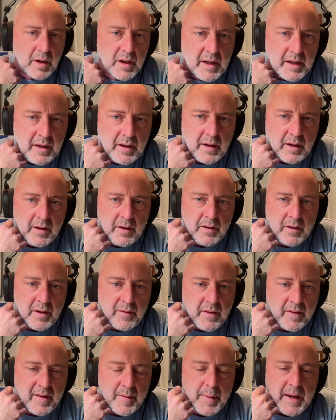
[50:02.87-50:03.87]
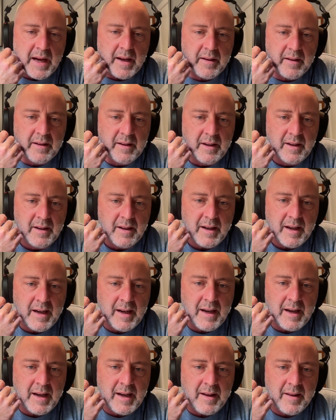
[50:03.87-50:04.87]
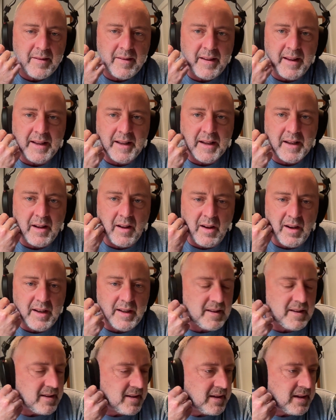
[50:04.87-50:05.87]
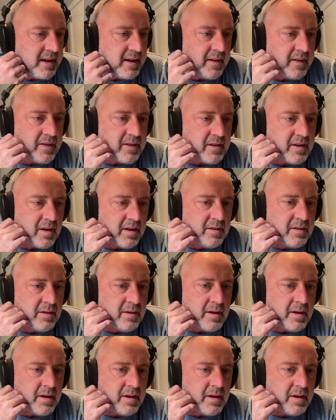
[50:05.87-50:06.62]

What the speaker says: what, are you nervous about seeing a client? And he goes,